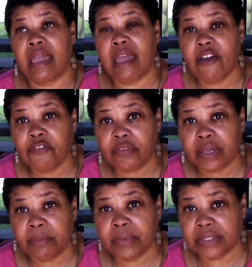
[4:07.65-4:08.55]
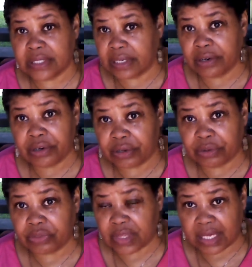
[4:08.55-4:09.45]
every
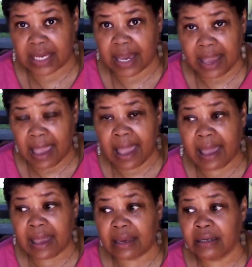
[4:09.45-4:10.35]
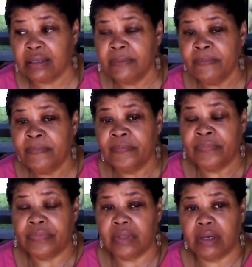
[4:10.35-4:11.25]
material thing I had,
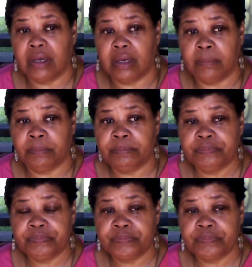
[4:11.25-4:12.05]
um,